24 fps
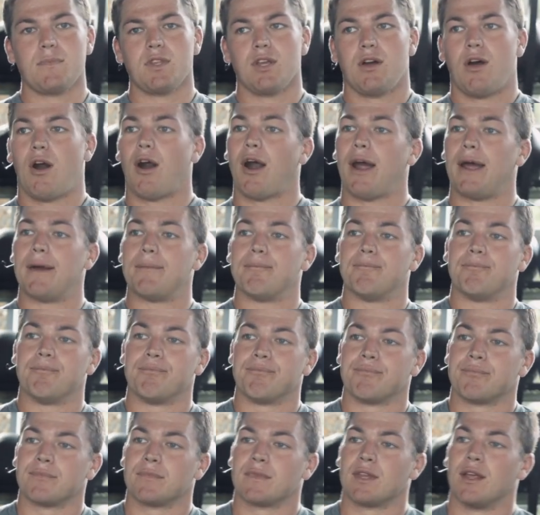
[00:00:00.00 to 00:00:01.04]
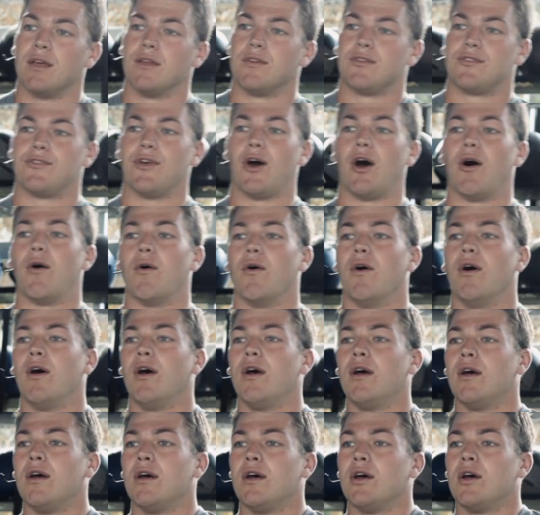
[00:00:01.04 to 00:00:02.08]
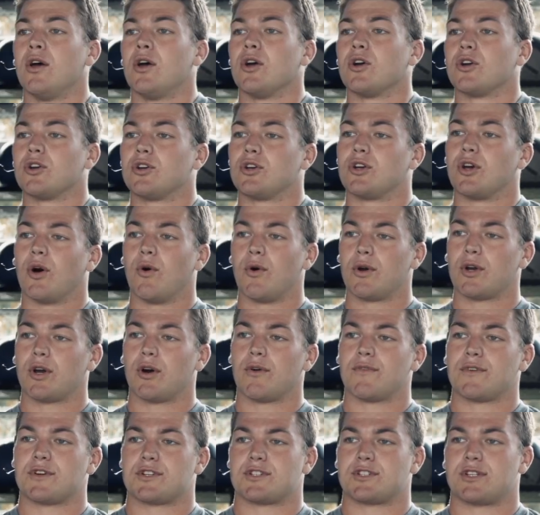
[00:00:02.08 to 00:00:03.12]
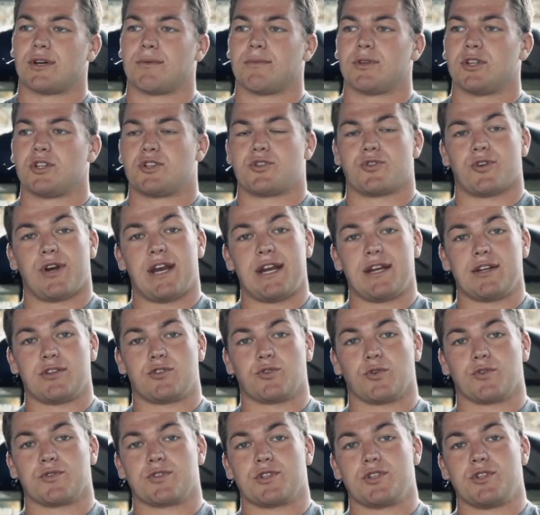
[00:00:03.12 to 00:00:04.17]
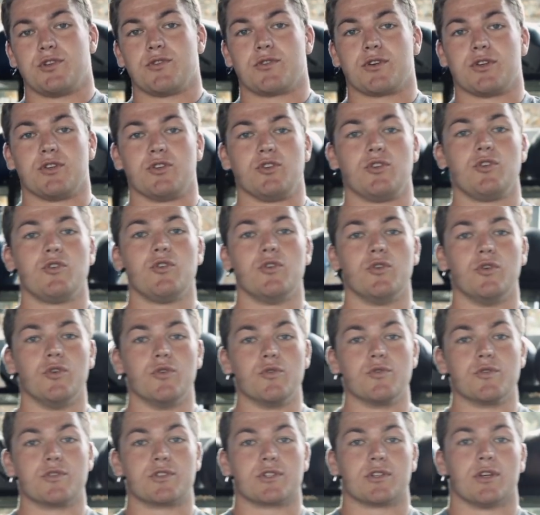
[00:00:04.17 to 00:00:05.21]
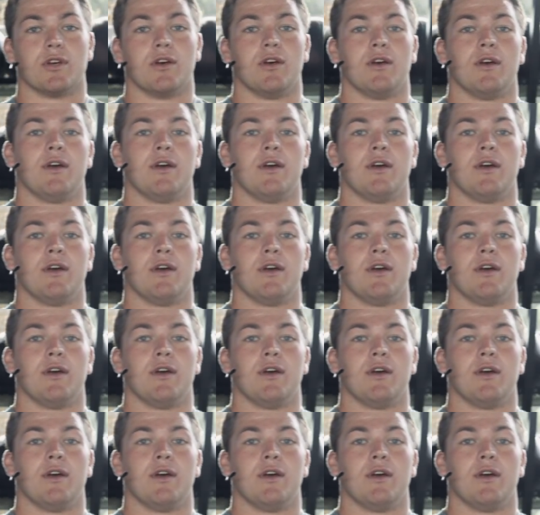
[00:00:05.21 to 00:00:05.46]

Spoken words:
All right, so going over some of the training tools that you can use